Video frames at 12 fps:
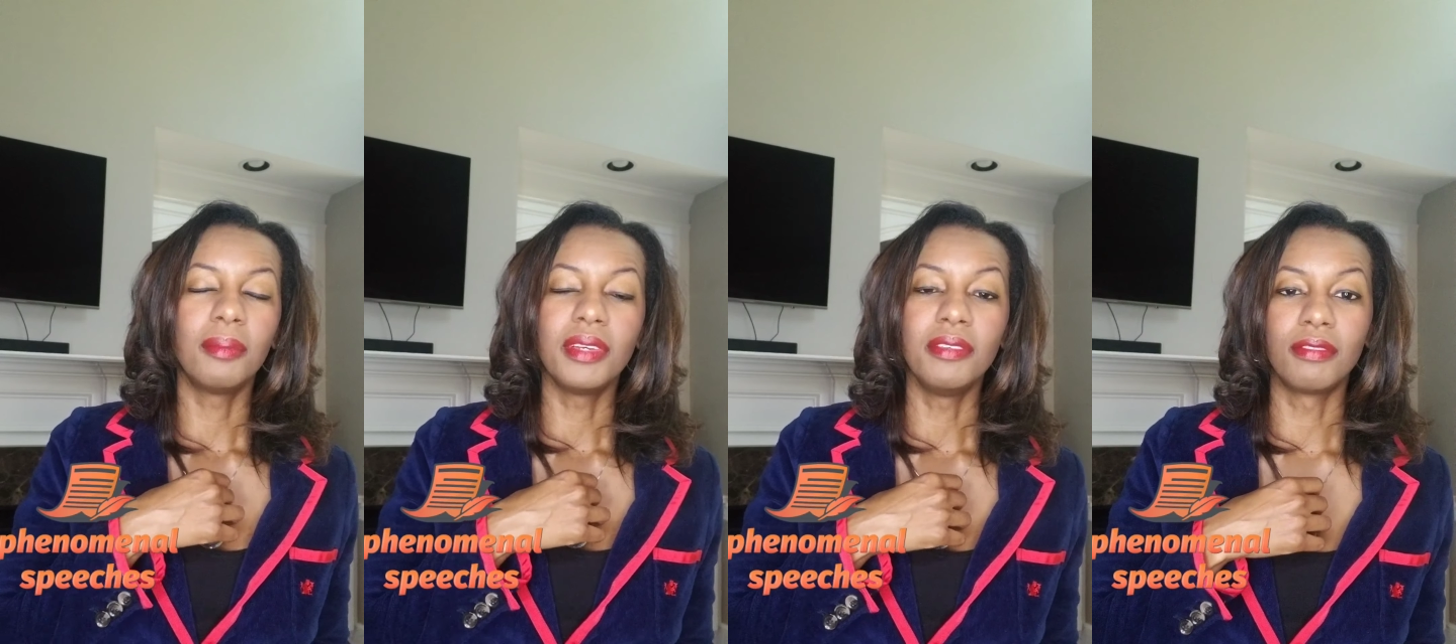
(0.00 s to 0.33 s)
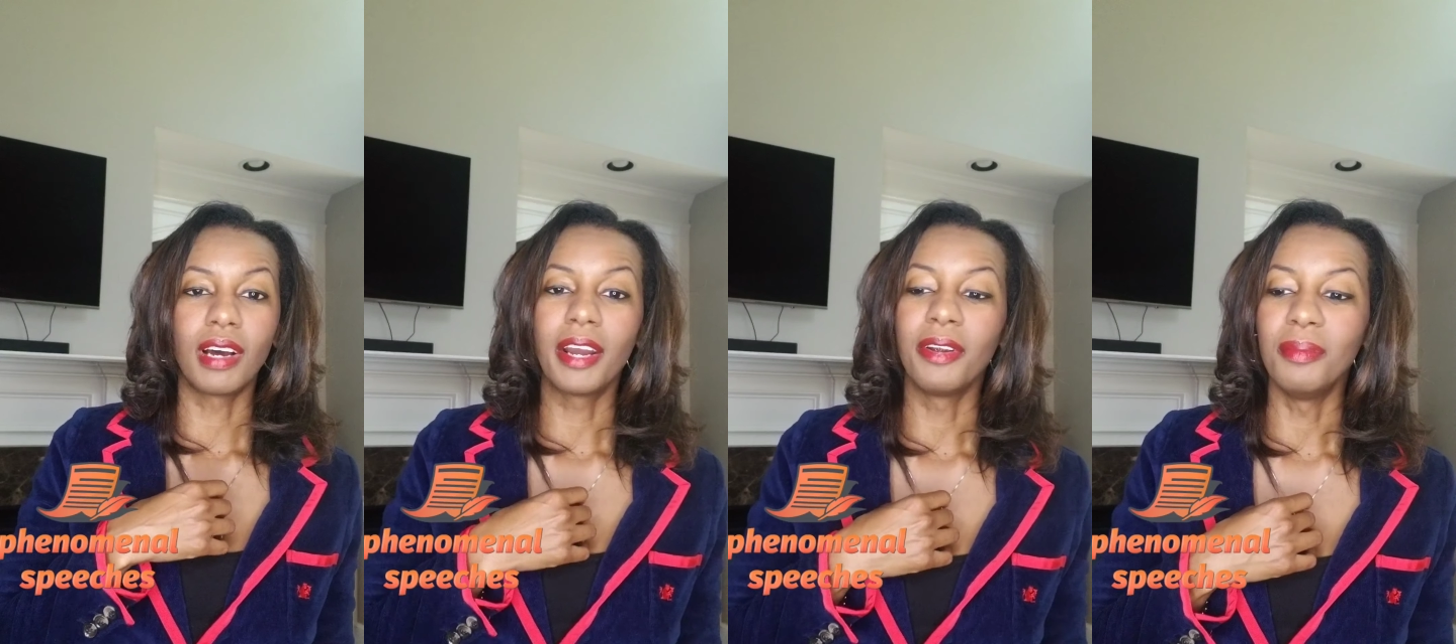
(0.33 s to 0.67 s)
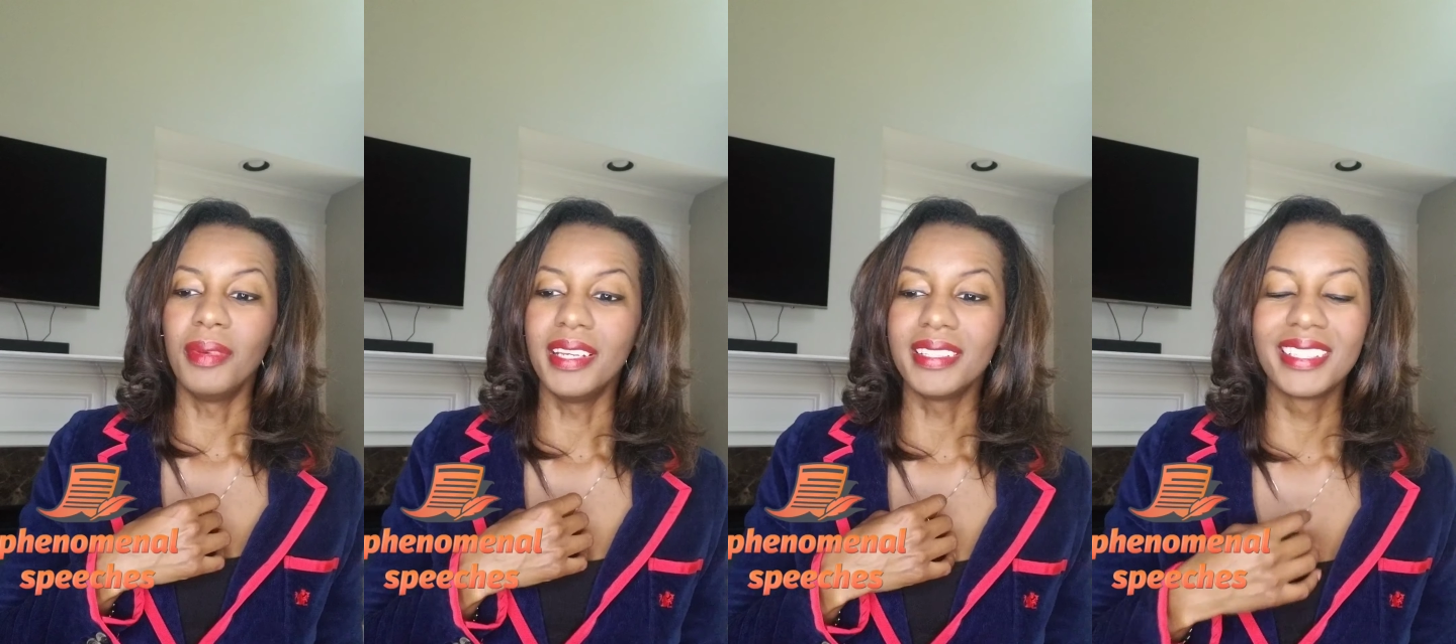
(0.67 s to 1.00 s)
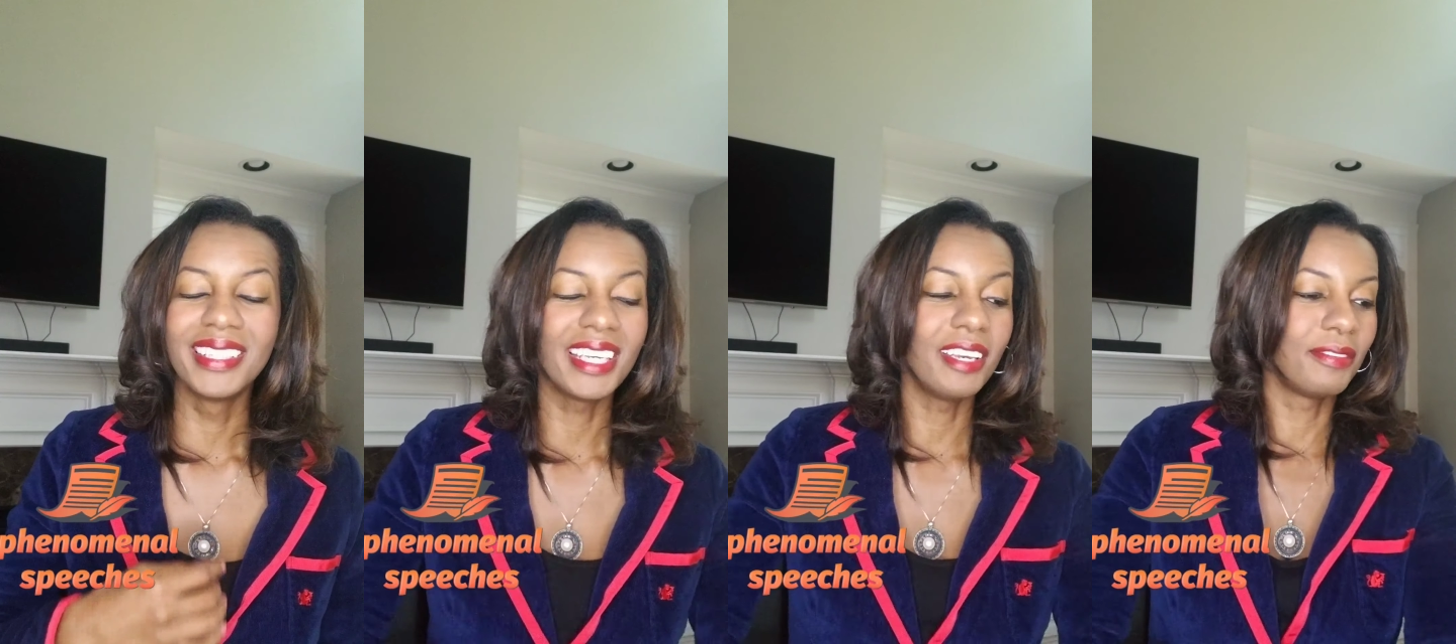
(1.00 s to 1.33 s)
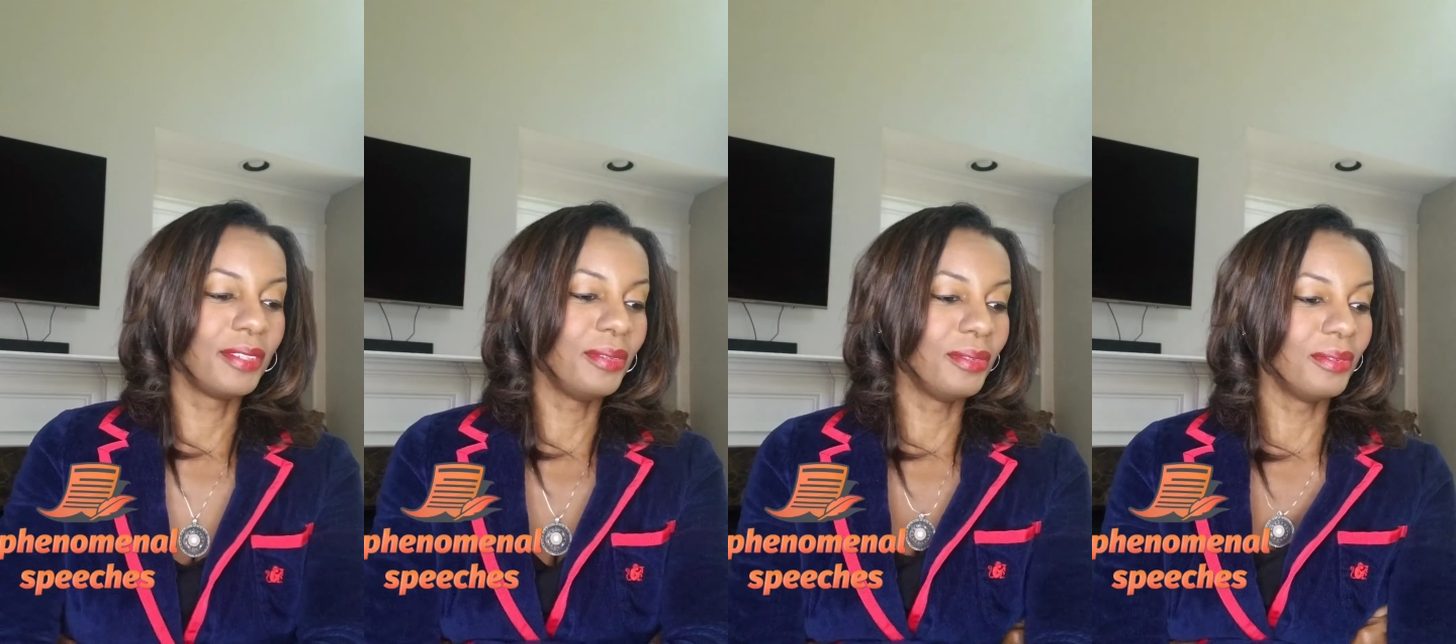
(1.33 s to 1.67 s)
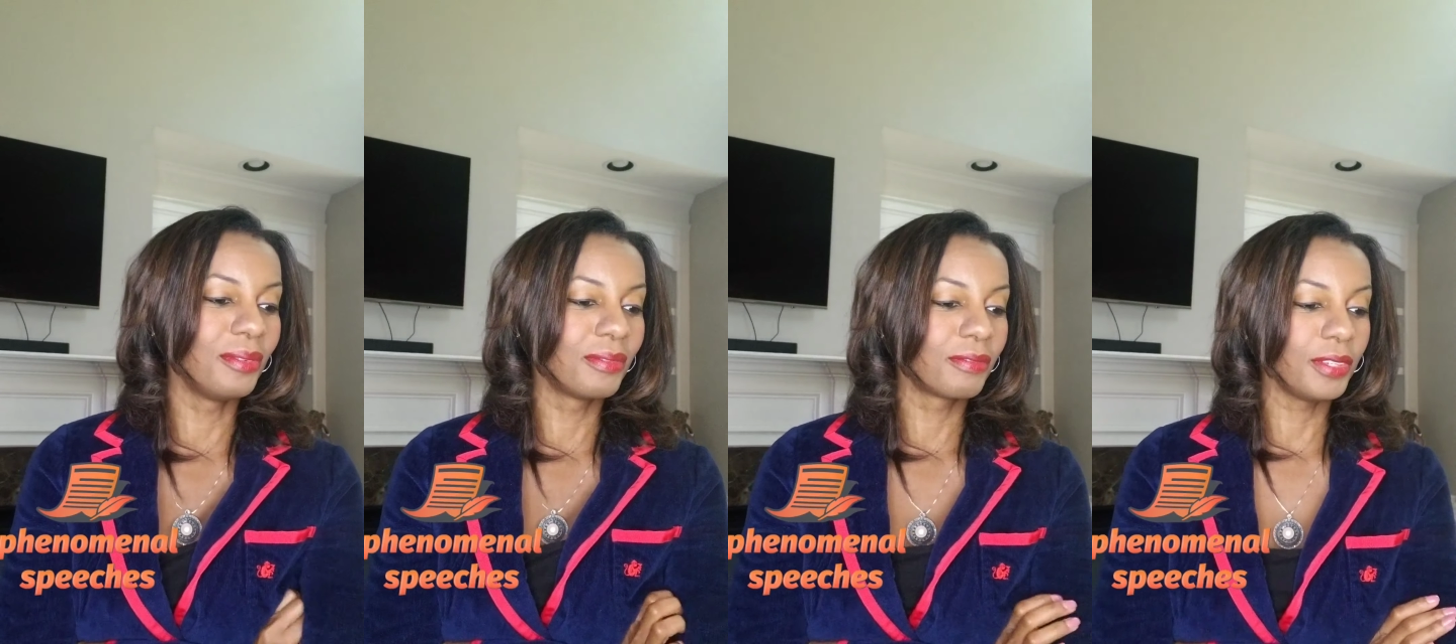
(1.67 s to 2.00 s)
environment, if
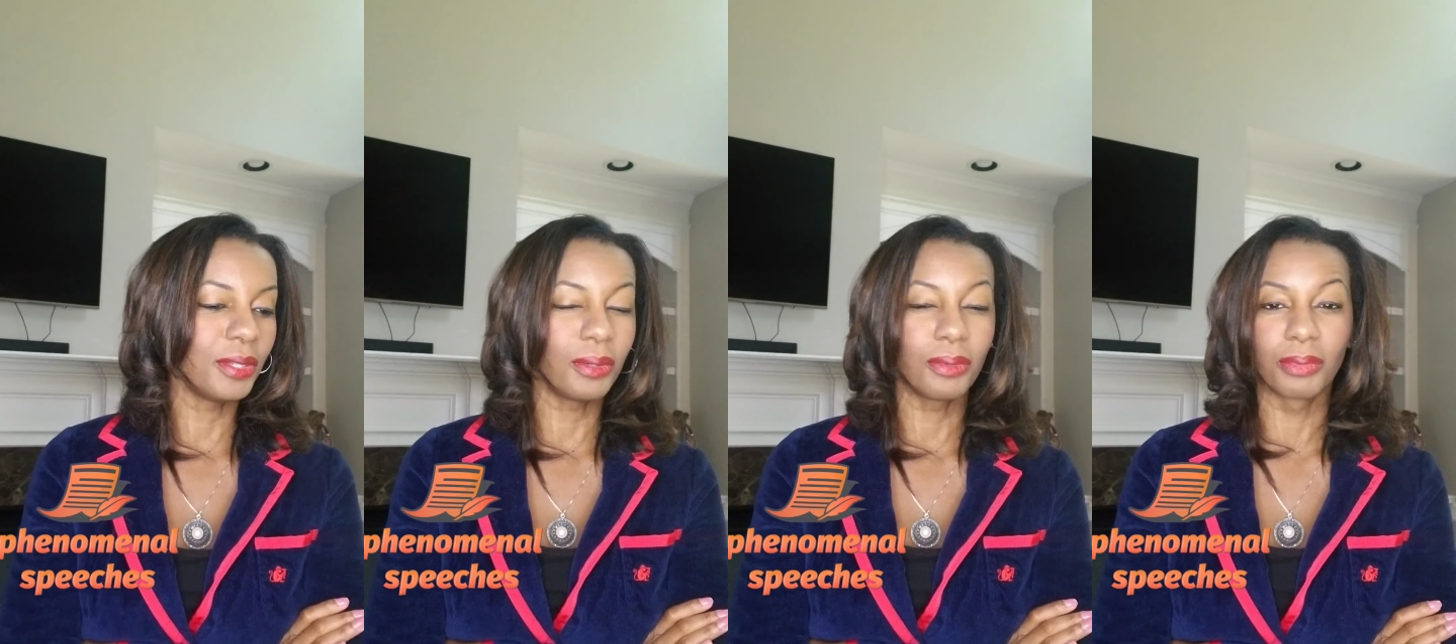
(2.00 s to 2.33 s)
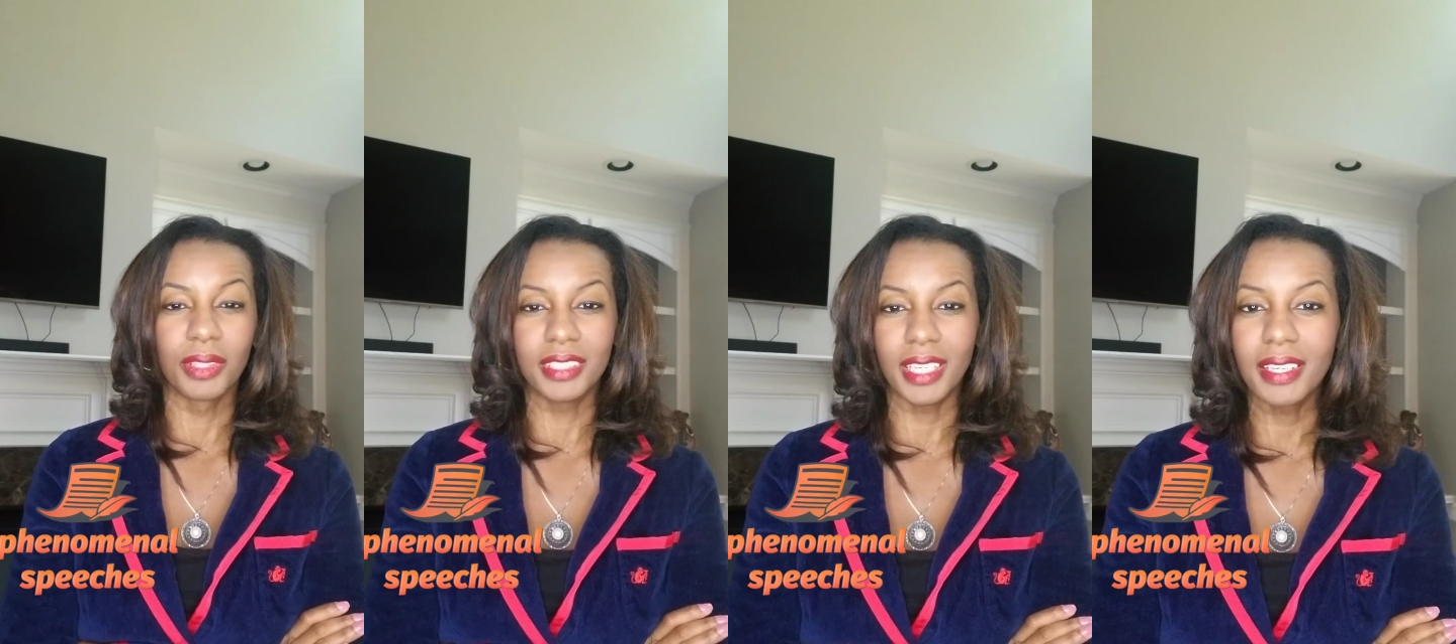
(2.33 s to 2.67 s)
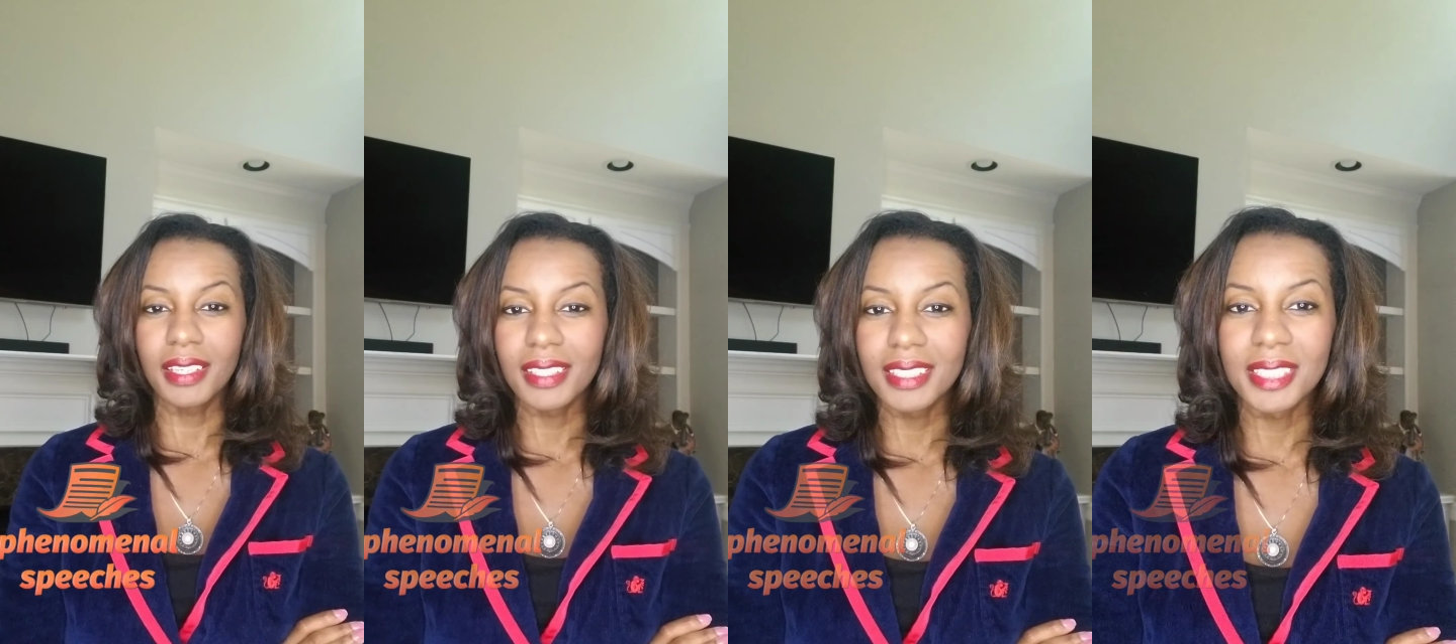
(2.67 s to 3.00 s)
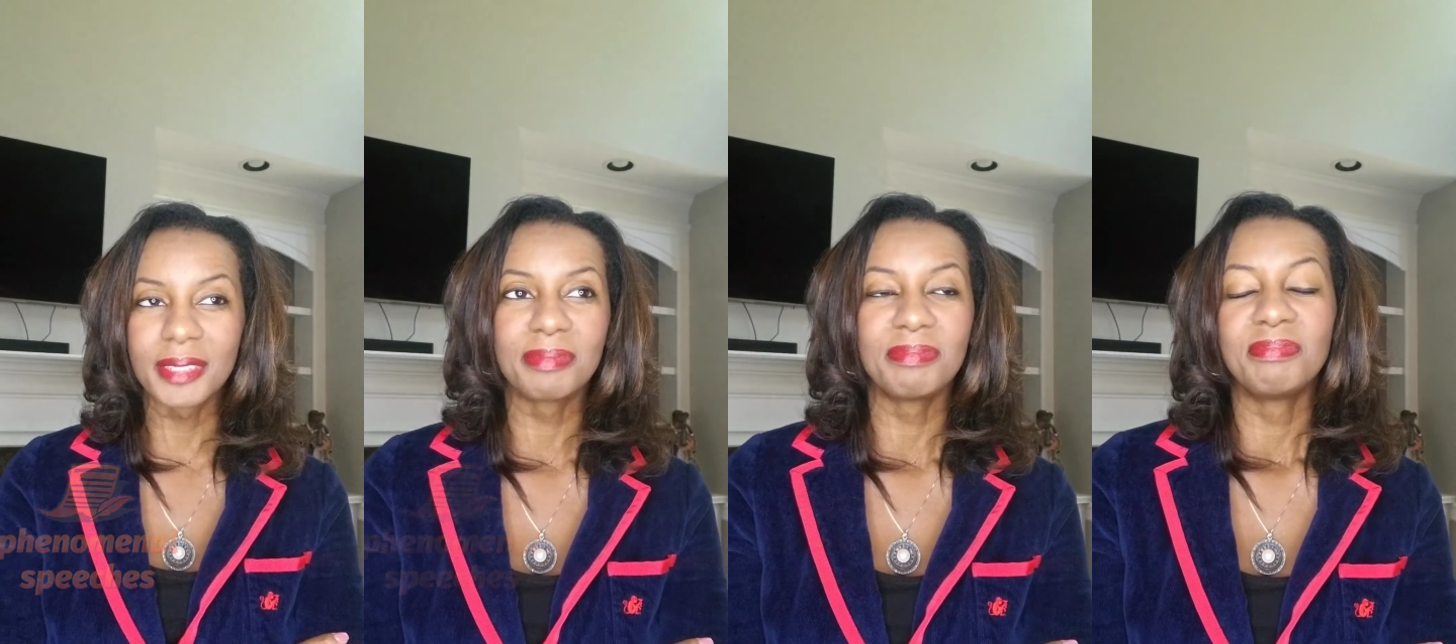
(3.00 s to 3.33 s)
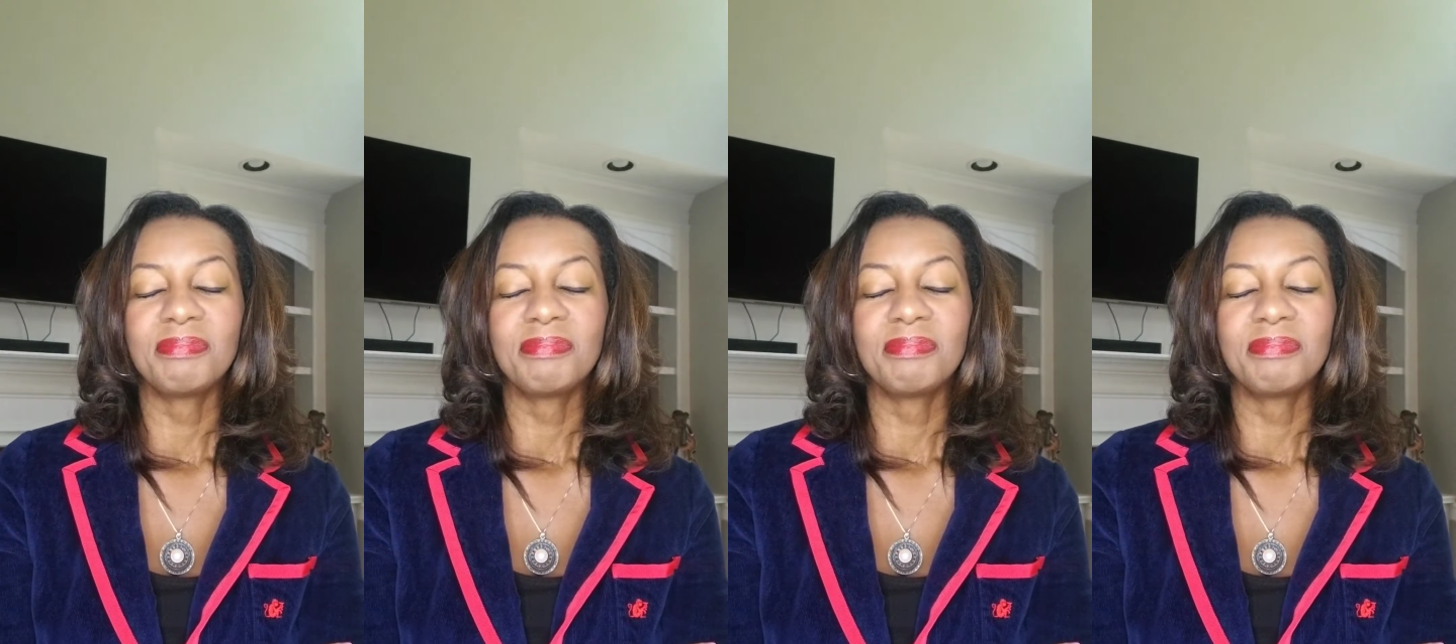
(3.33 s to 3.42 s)
you feel ridiculous,